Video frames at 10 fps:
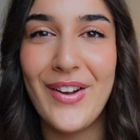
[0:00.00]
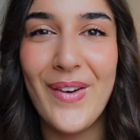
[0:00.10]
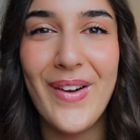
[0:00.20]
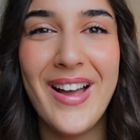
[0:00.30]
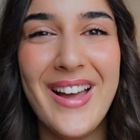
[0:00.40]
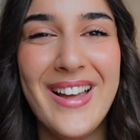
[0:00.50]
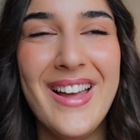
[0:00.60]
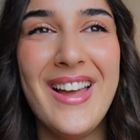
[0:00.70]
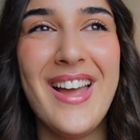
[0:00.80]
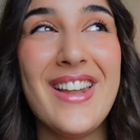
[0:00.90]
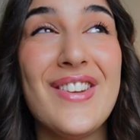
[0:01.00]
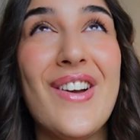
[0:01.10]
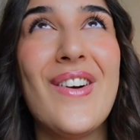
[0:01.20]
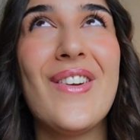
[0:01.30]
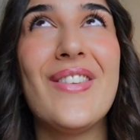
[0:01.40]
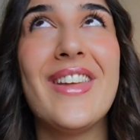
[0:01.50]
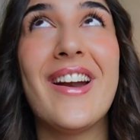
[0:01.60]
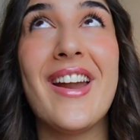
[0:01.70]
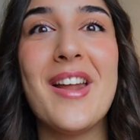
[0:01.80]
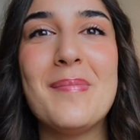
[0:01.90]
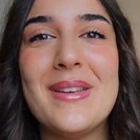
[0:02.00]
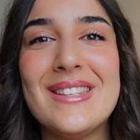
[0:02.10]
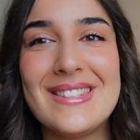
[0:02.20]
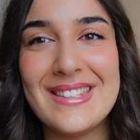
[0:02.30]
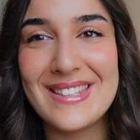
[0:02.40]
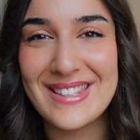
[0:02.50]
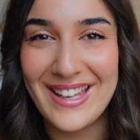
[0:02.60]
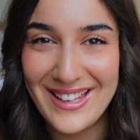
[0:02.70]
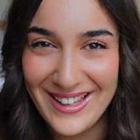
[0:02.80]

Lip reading: know. No, they're NPCs.